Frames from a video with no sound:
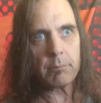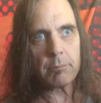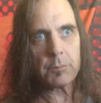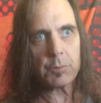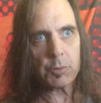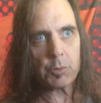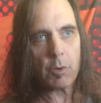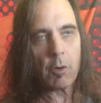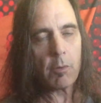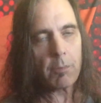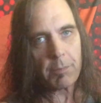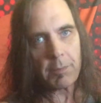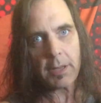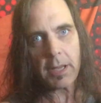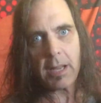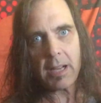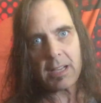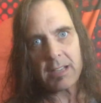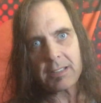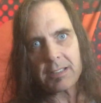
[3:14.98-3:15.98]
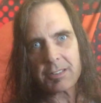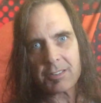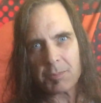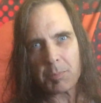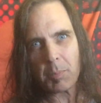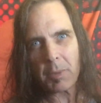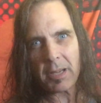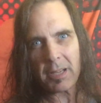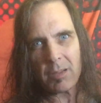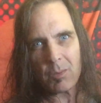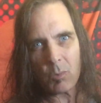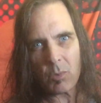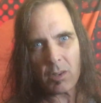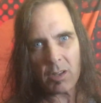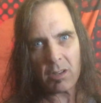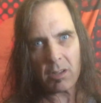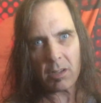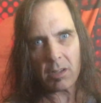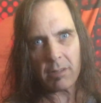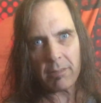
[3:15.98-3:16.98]
So hopefully I explained it
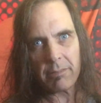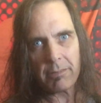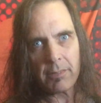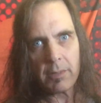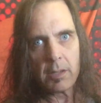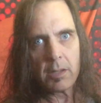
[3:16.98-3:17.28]
well enough.